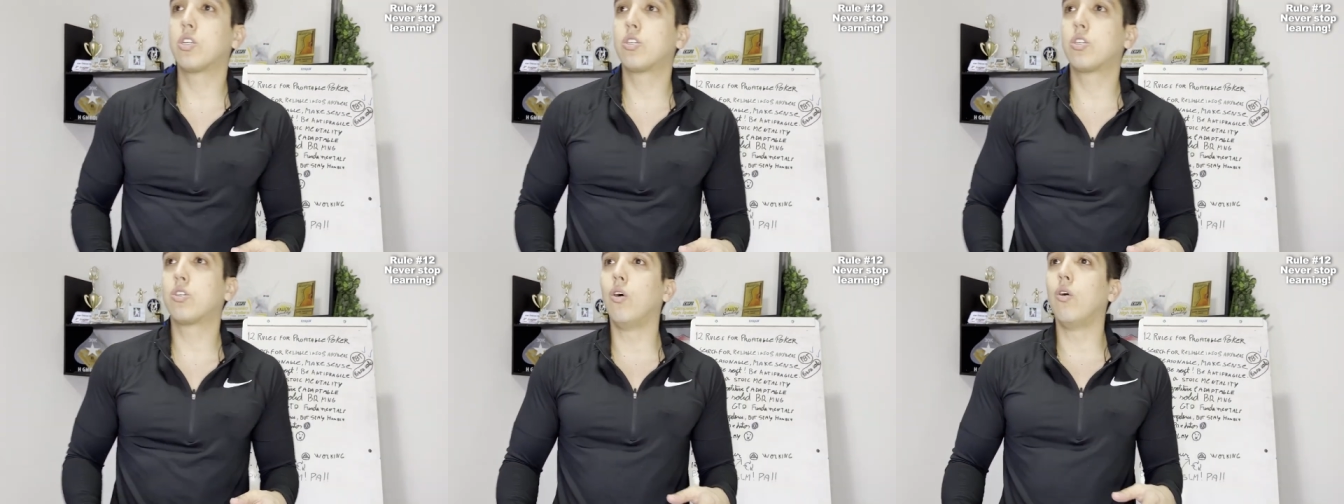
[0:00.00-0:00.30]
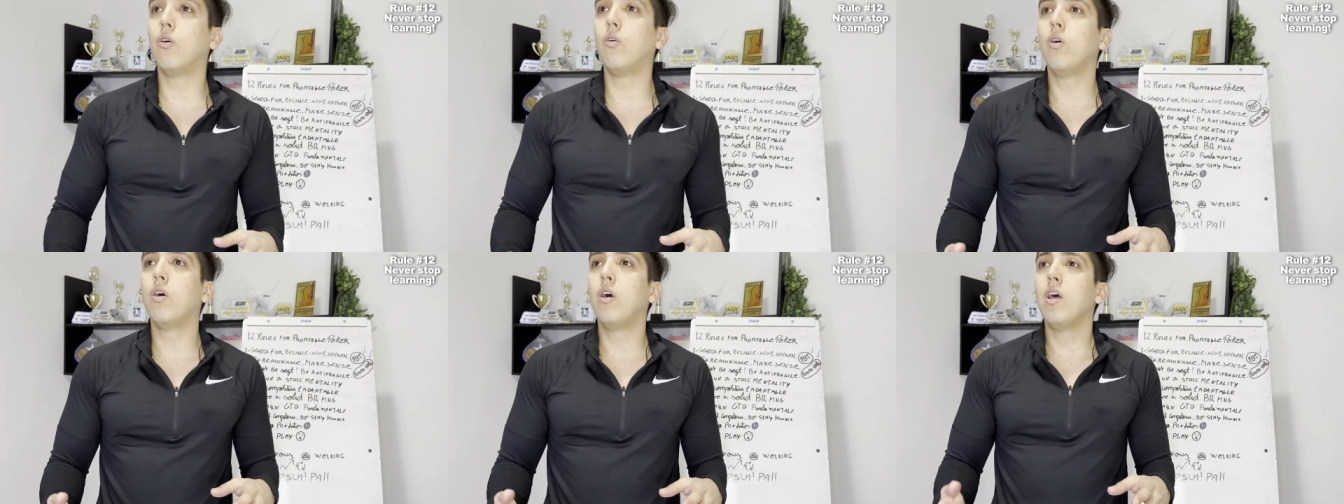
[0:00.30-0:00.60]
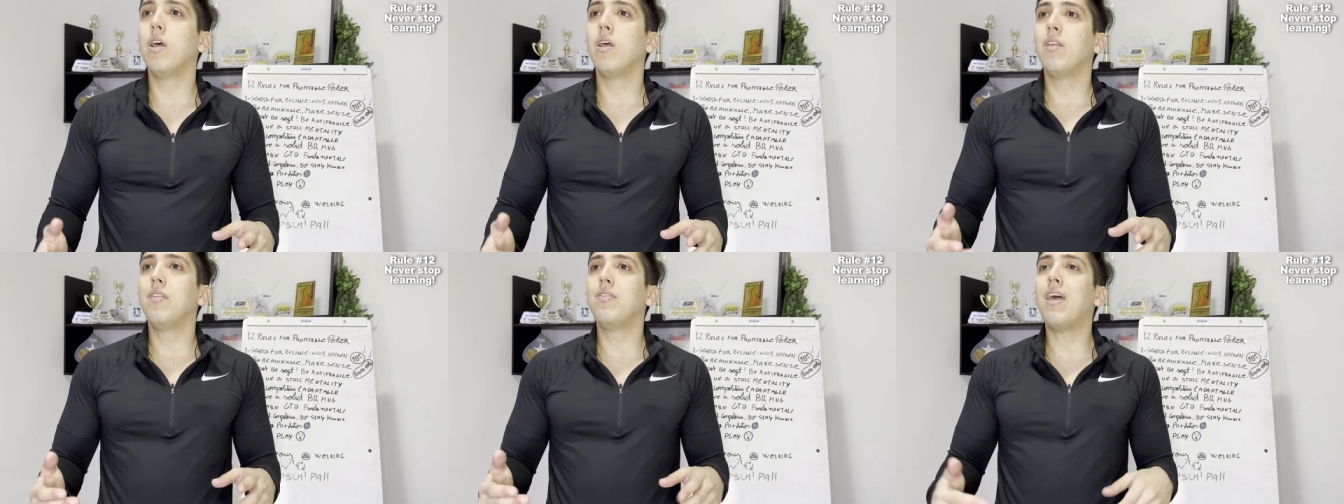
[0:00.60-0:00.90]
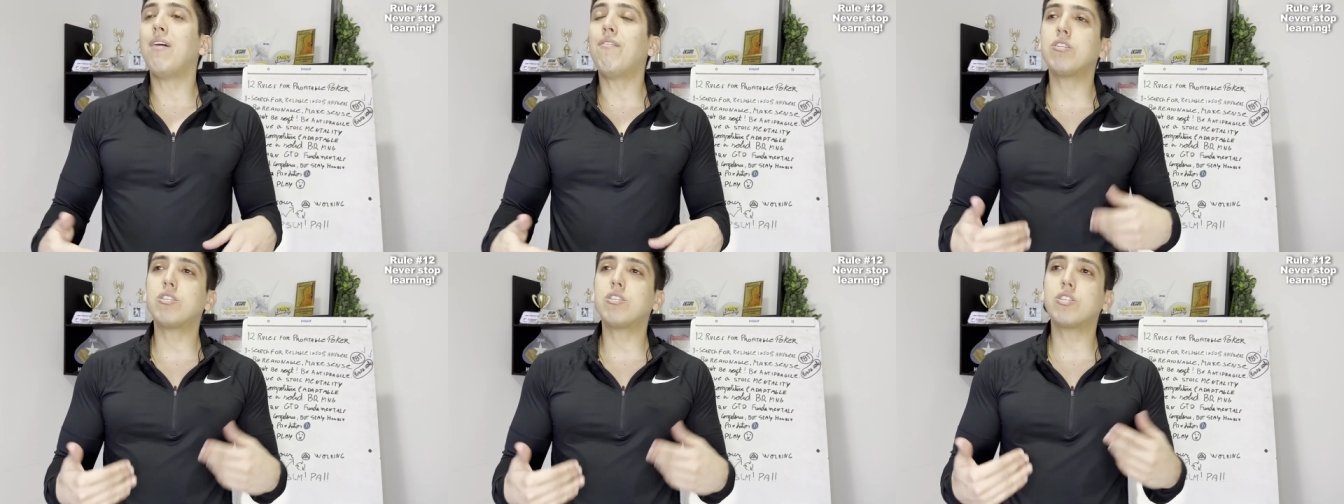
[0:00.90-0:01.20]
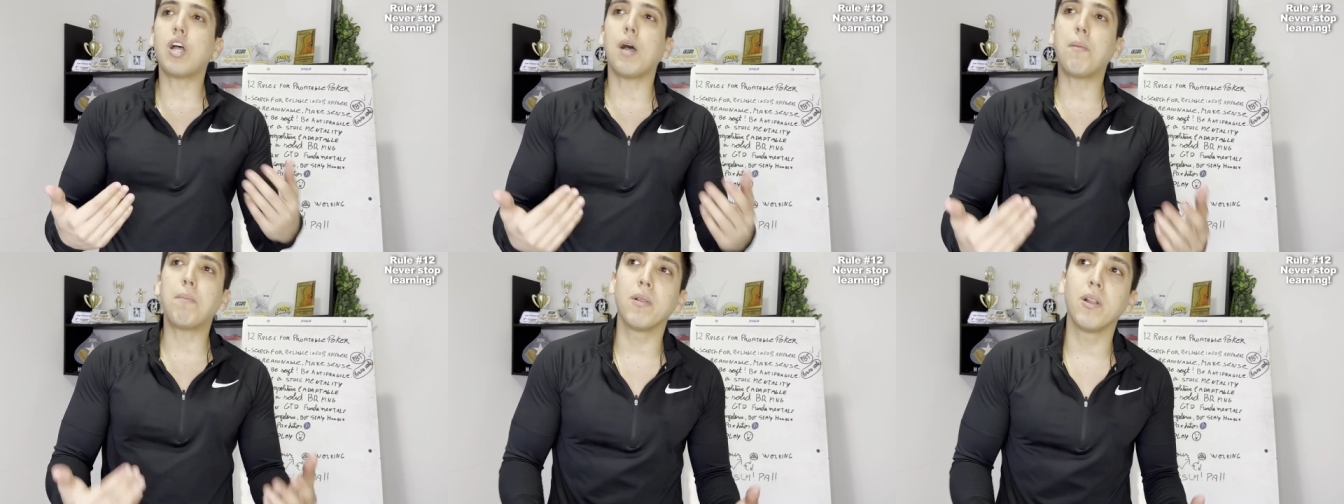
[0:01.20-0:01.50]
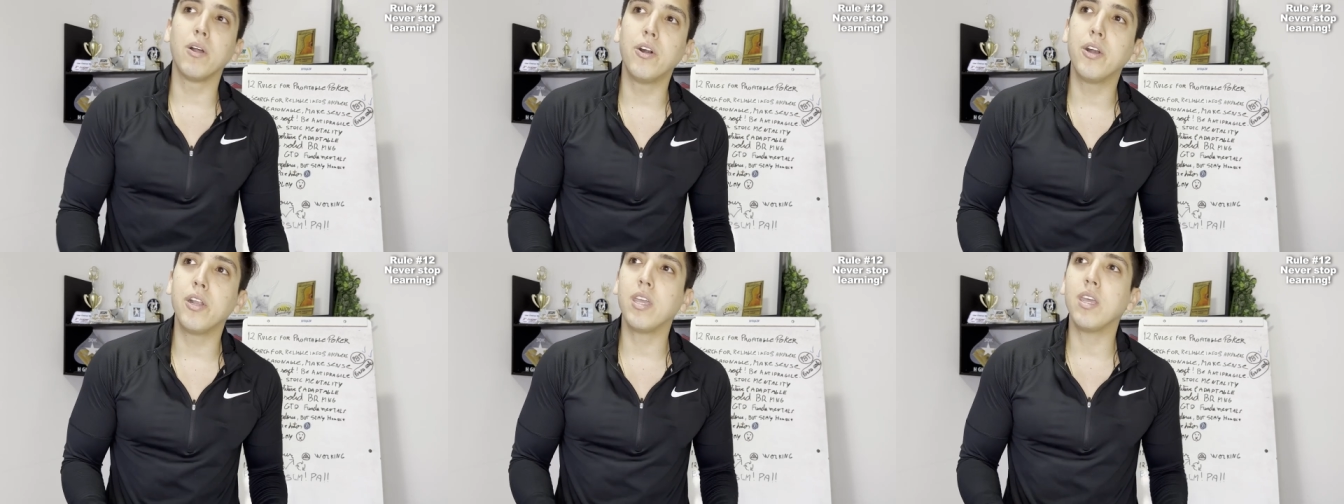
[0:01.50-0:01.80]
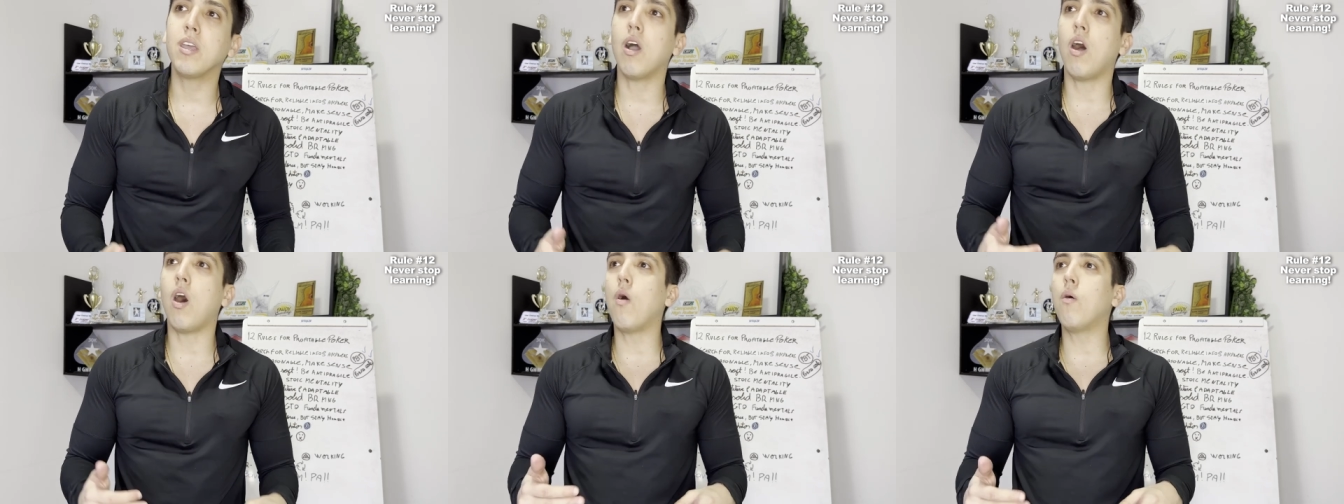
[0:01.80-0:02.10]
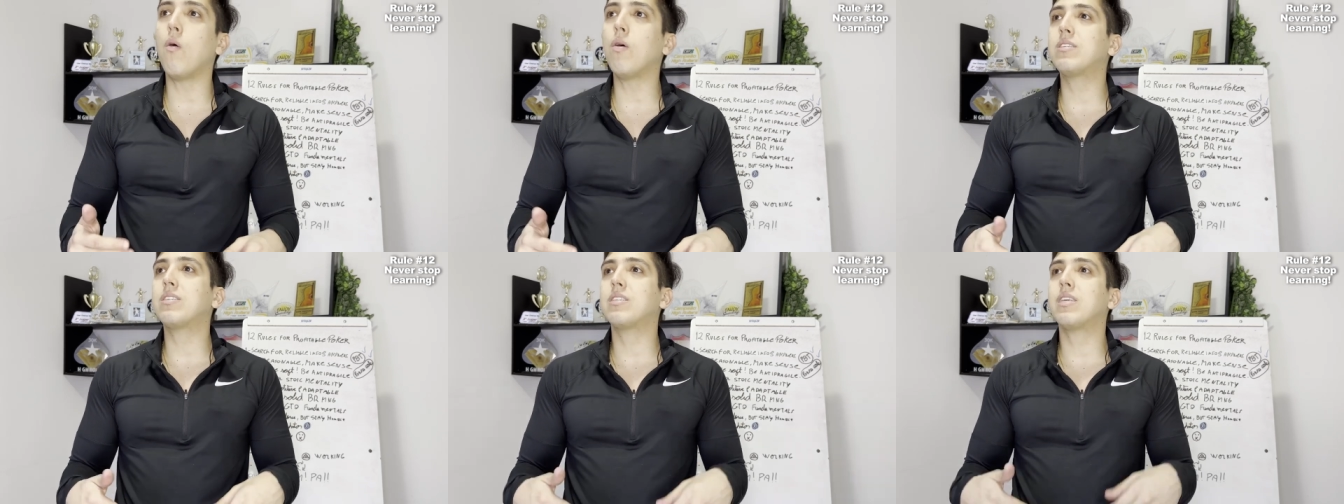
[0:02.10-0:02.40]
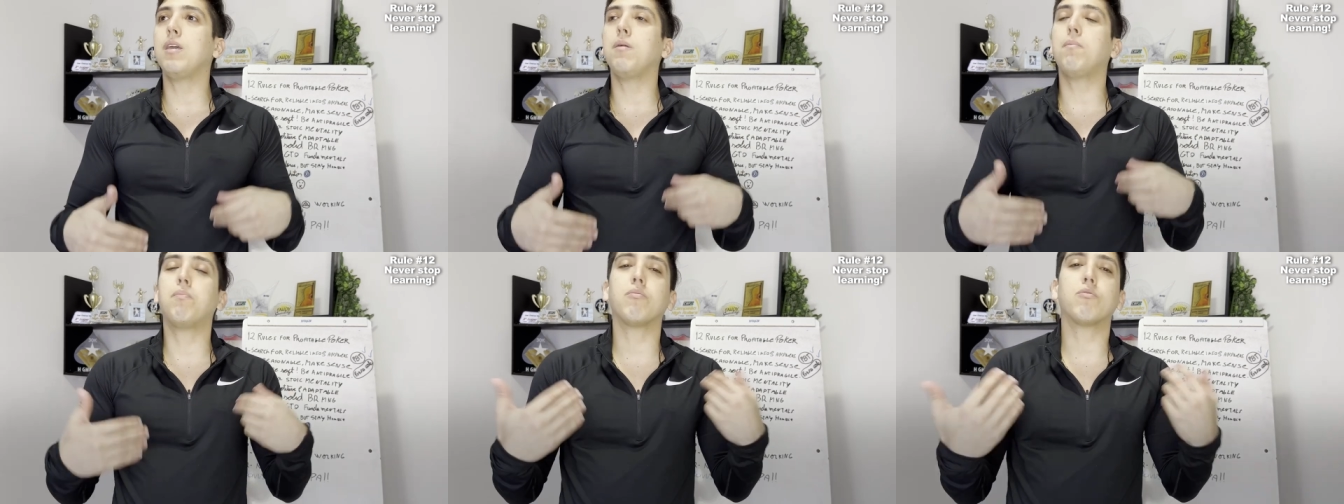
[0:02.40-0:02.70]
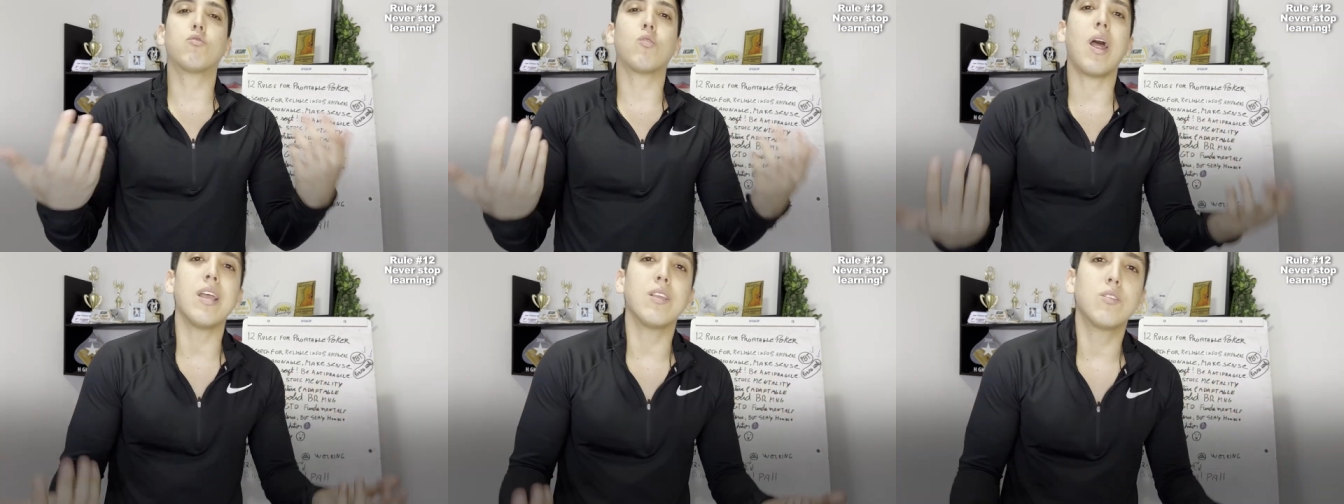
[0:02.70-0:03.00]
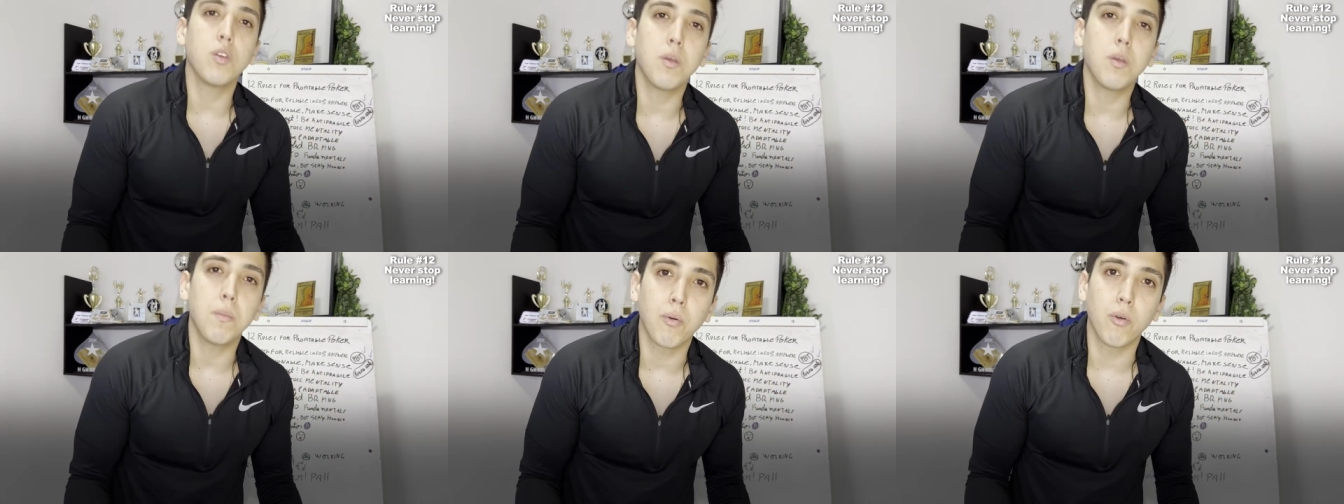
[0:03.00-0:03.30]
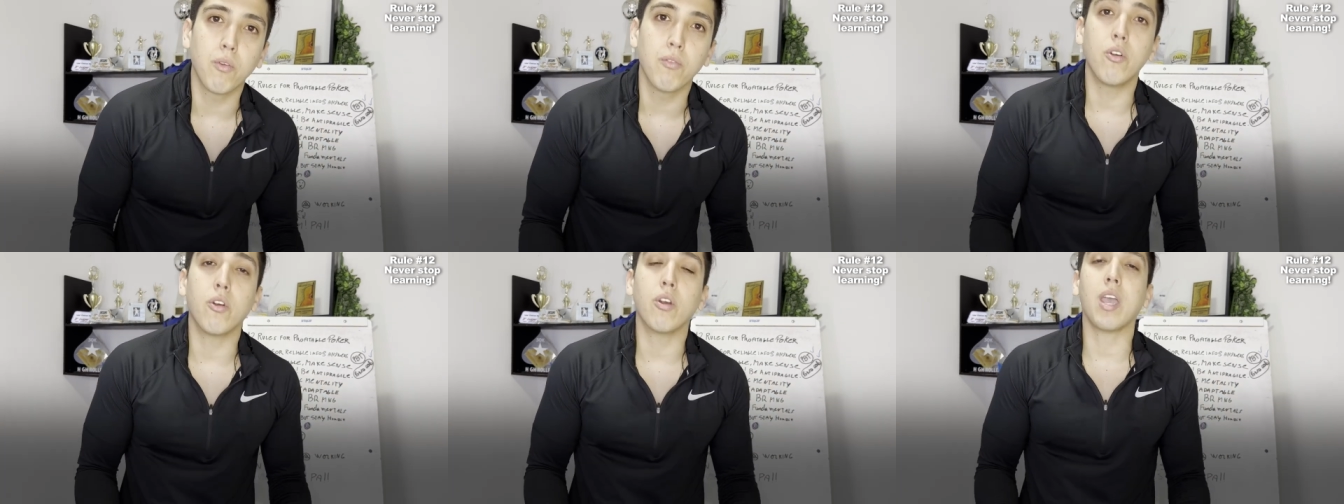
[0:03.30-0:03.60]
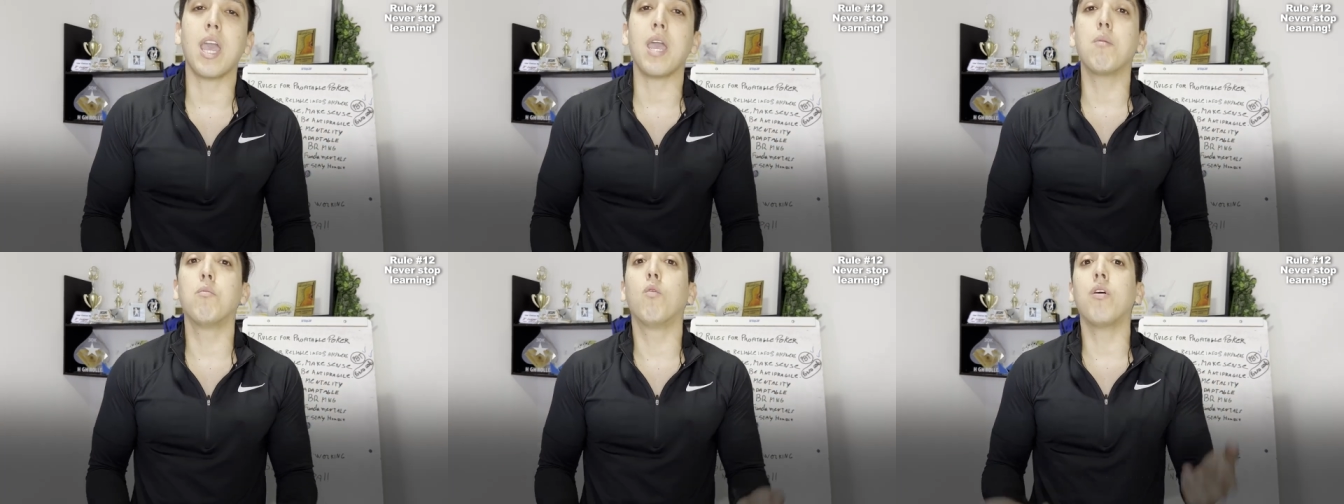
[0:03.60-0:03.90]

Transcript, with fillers: So Never stop learning, always keep trying to improve your game.